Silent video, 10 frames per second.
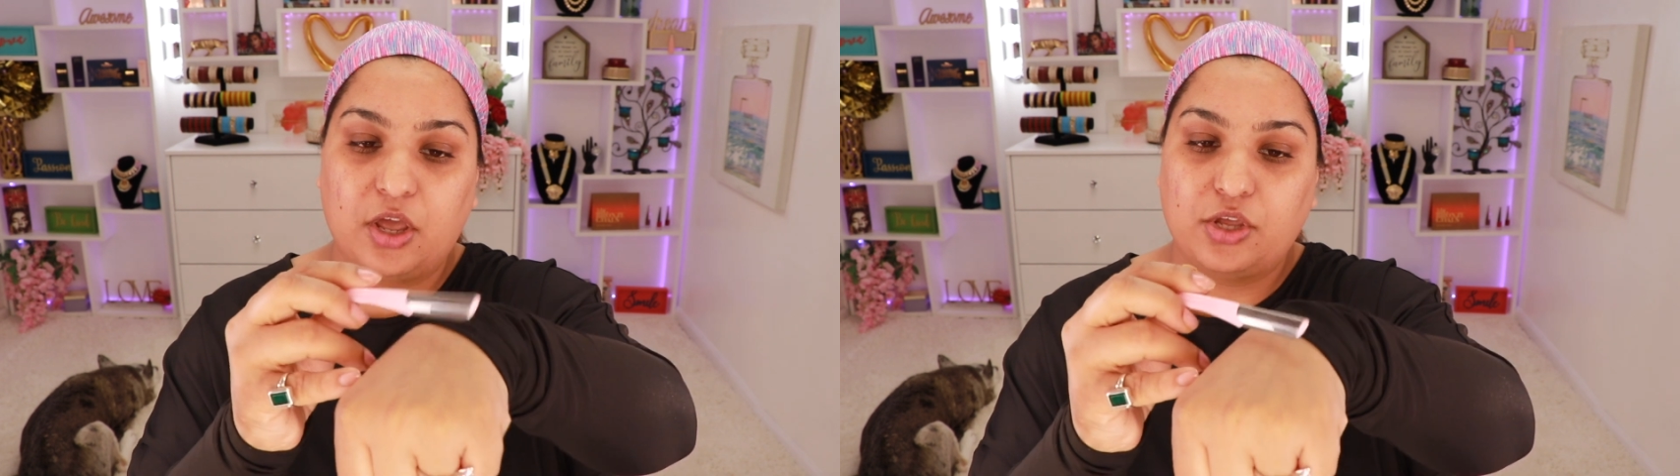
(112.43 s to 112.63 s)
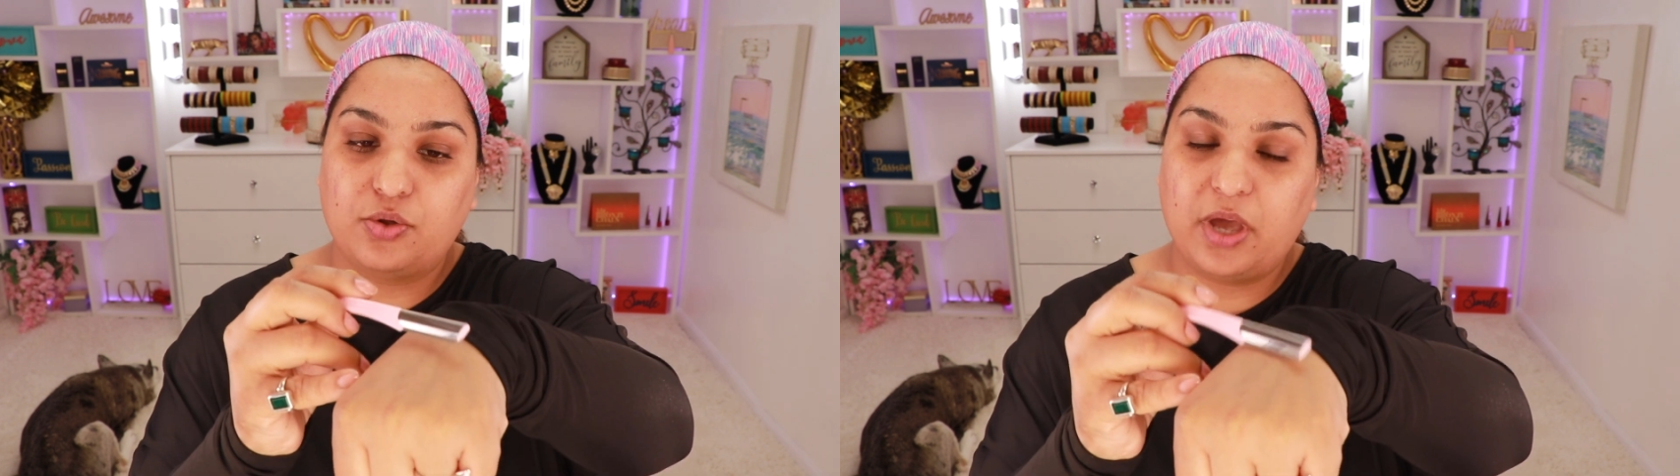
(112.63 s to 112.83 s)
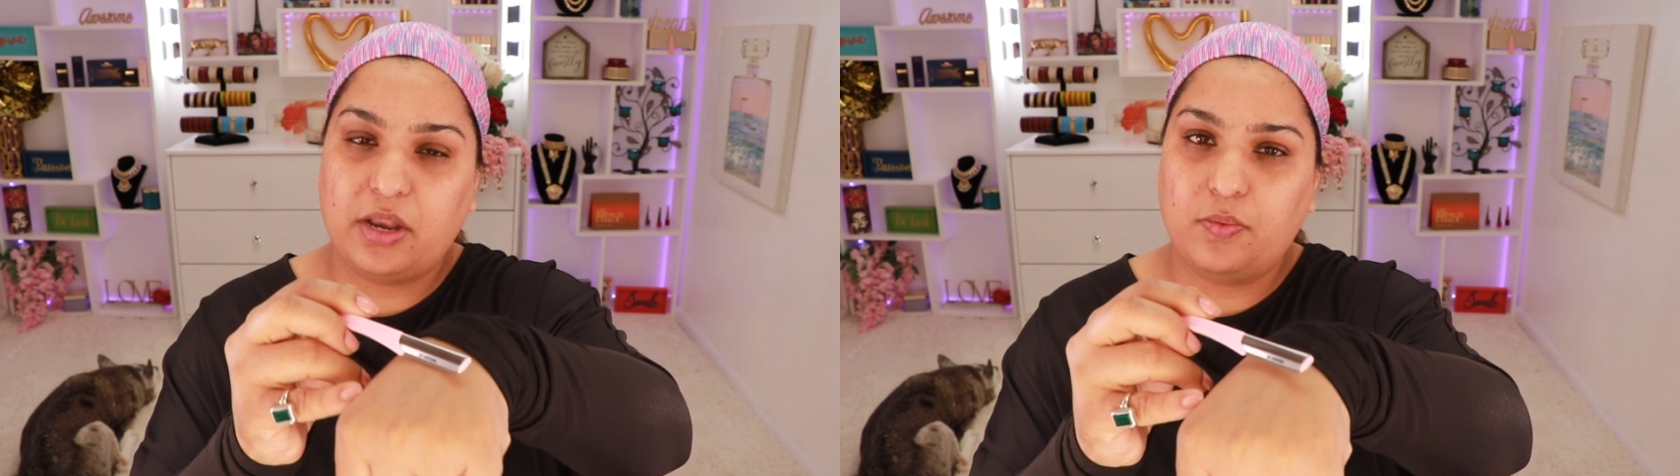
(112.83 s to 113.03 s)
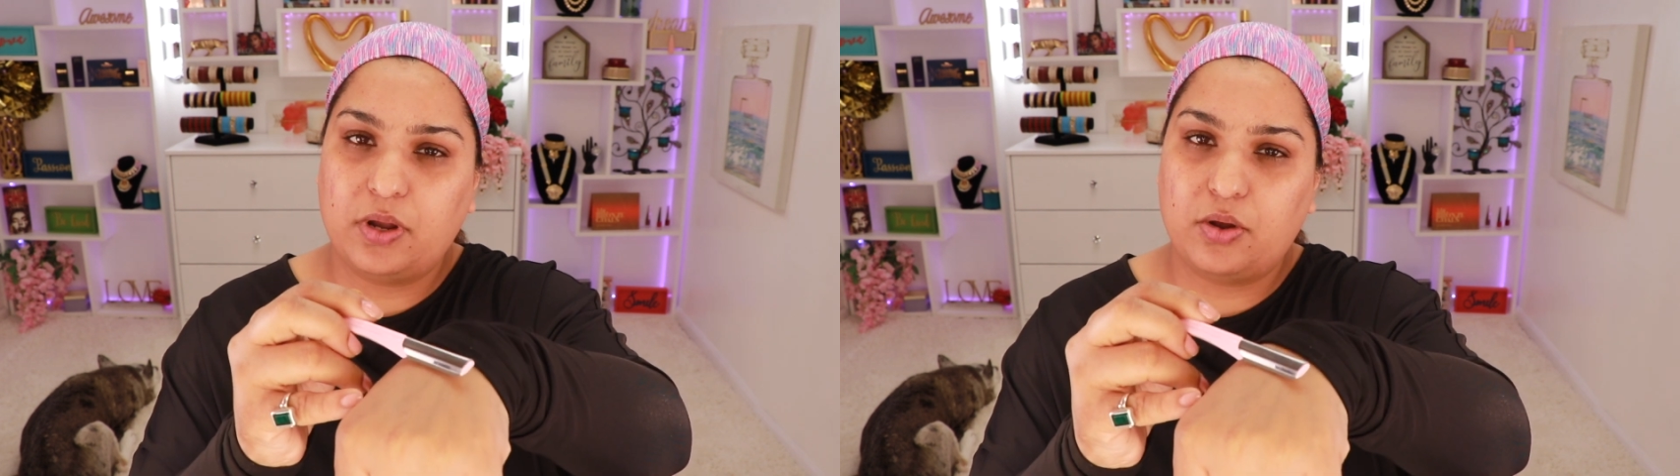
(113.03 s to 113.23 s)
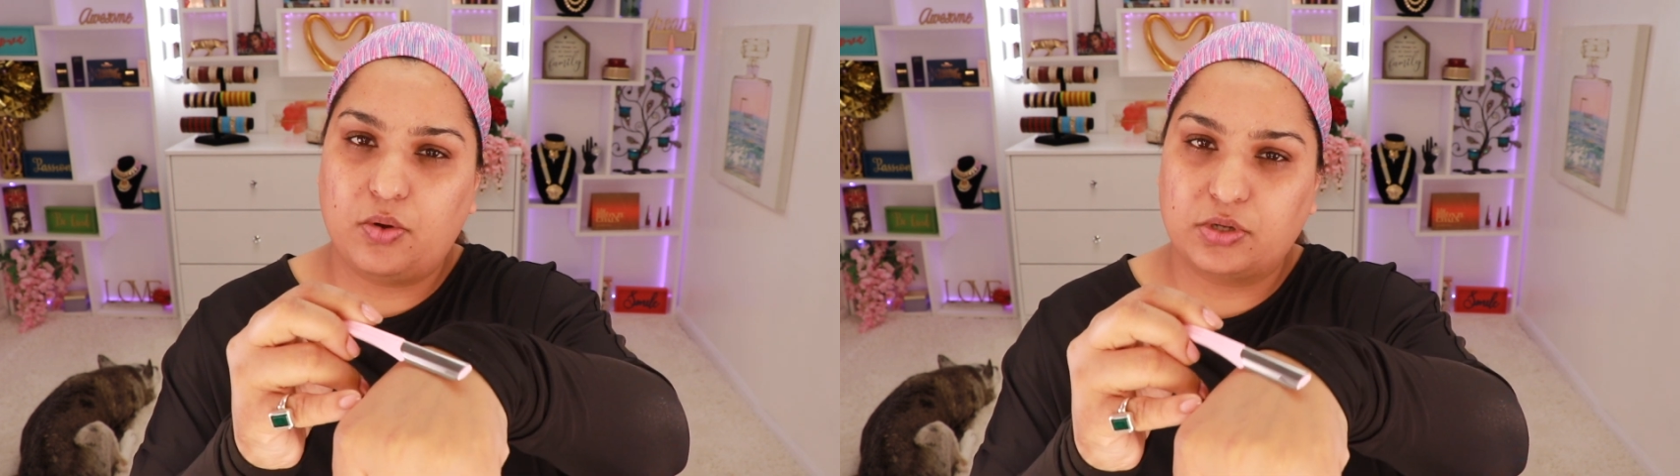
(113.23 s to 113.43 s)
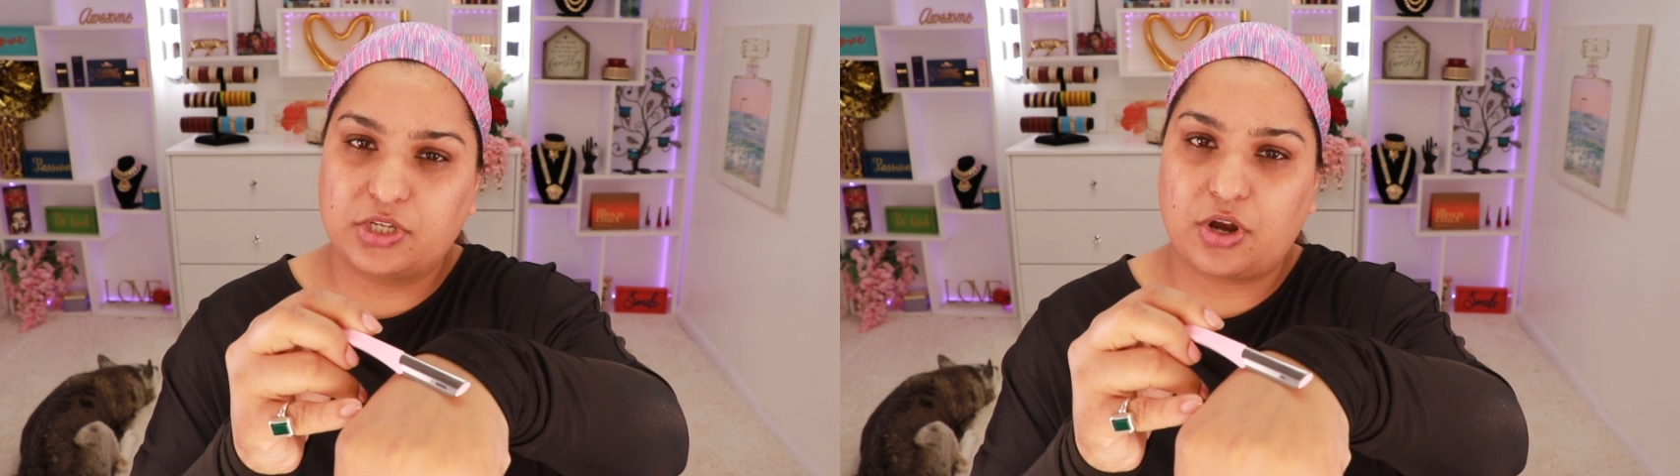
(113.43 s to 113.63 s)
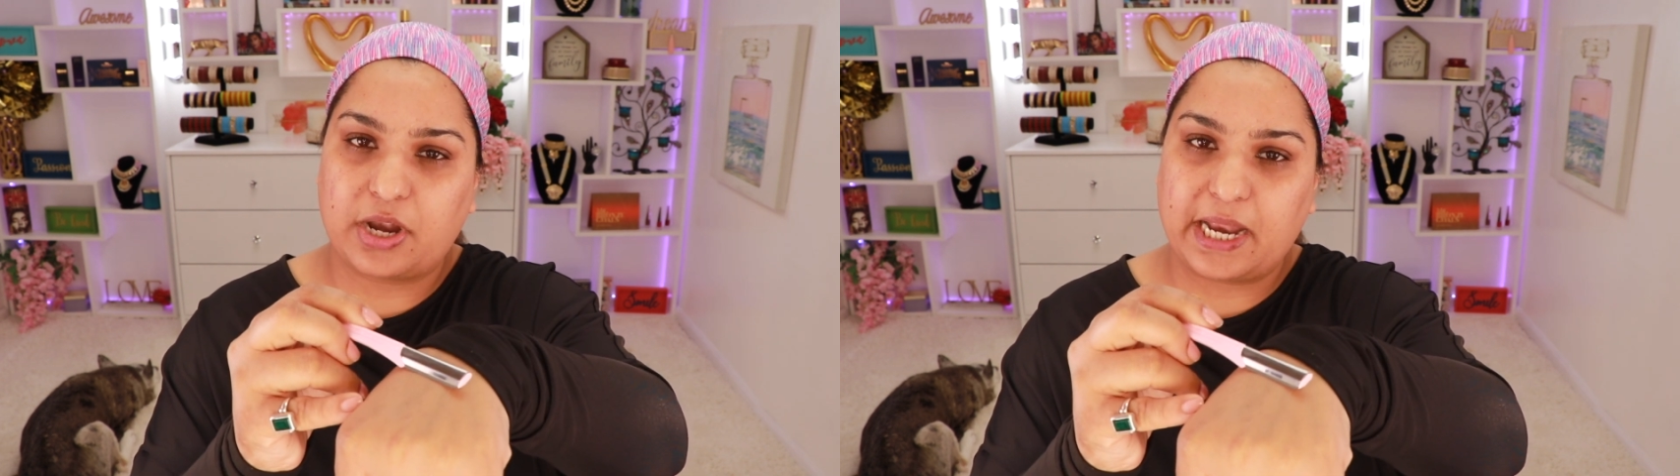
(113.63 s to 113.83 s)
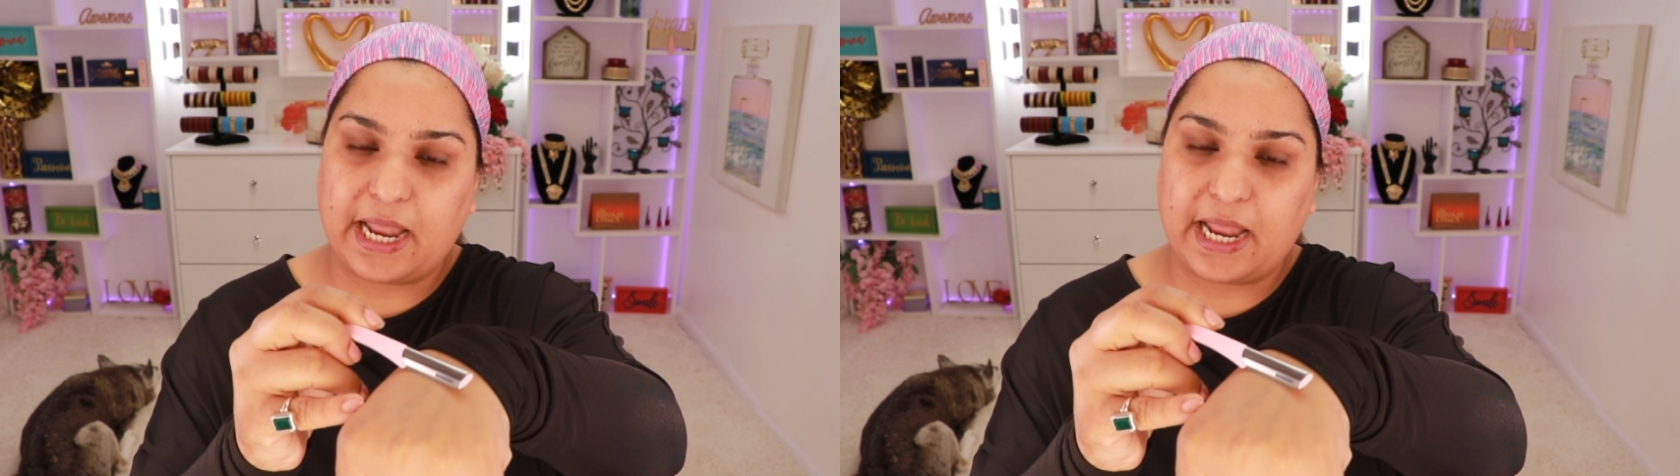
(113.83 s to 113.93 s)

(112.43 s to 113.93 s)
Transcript: You kind of want to hold it on an